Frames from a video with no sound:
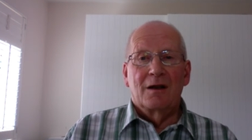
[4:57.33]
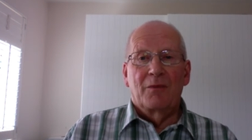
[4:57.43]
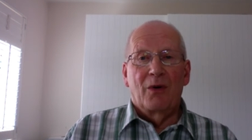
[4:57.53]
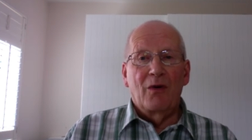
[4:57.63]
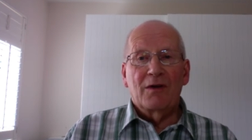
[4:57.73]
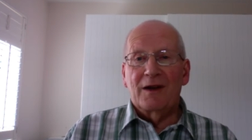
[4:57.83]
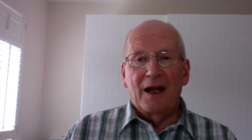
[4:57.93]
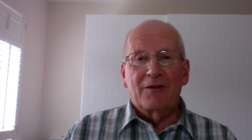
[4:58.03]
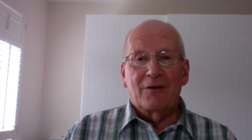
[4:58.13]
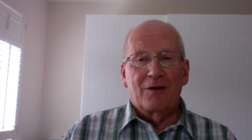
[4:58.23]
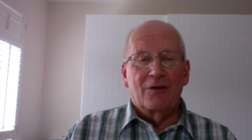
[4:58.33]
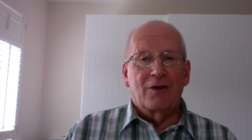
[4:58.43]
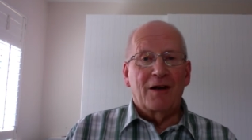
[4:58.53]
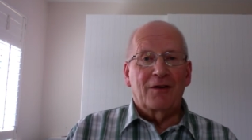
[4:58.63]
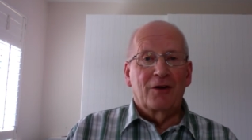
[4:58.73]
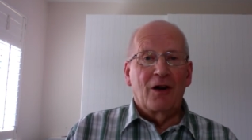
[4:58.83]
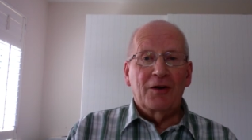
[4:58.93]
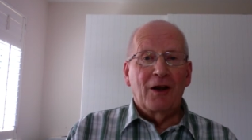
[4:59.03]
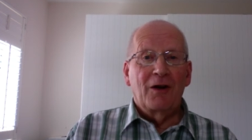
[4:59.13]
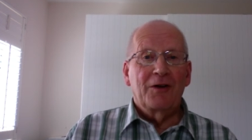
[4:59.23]
Paul's letter is addressed
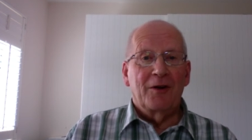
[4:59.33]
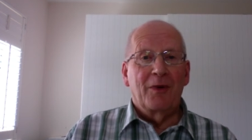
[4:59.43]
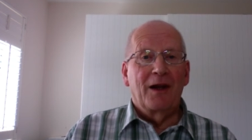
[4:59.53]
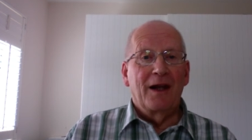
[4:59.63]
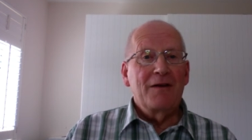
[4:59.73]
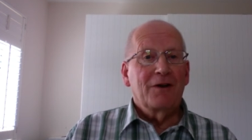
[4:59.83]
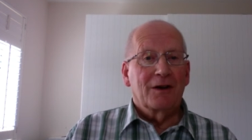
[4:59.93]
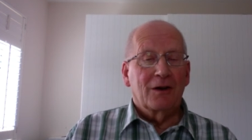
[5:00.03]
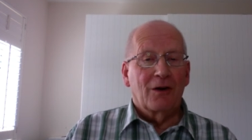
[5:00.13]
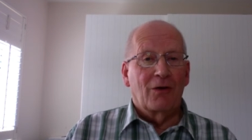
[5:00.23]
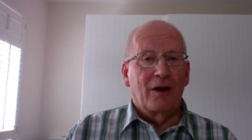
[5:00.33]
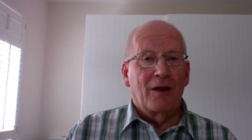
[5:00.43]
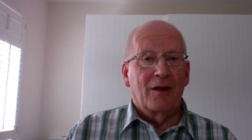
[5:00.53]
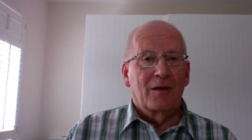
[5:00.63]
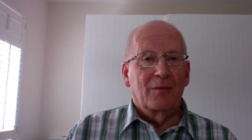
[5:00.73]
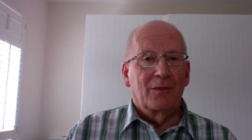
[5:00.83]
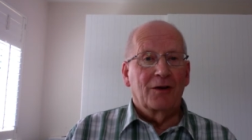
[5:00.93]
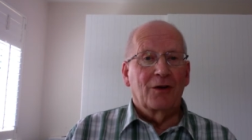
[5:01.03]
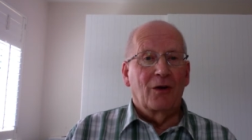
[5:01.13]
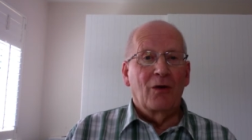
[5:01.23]
not only to the believers in Corinth,
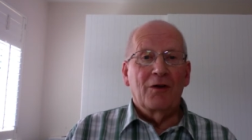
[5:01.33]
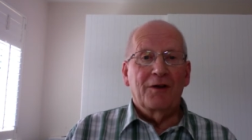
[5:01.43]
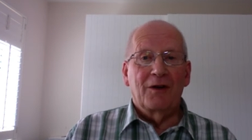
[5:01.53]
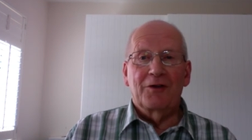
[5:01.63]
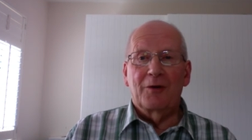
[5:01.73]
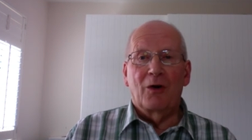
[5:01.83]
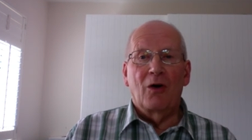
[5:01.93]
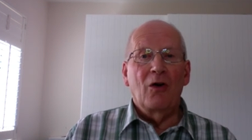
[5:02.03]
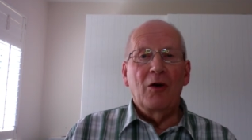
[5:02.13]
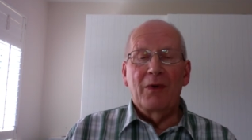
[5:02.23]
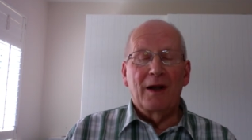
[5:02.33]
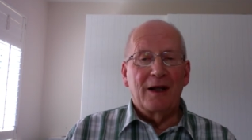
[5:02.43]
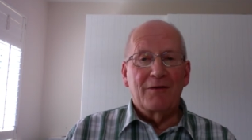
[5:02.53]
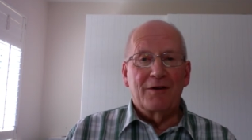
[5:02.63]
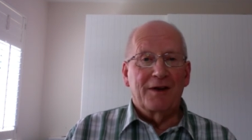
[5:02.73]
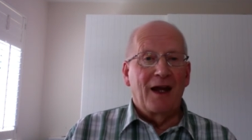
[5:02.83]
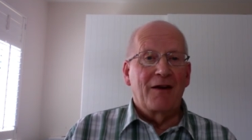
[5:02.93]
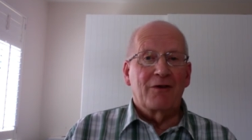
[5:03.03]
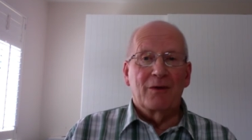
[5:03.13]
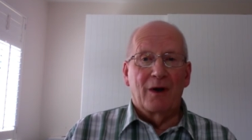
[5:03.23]
but also to all believers
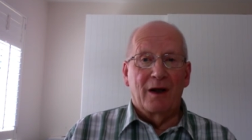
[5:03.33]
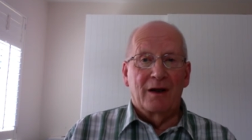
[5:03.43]
everywhere.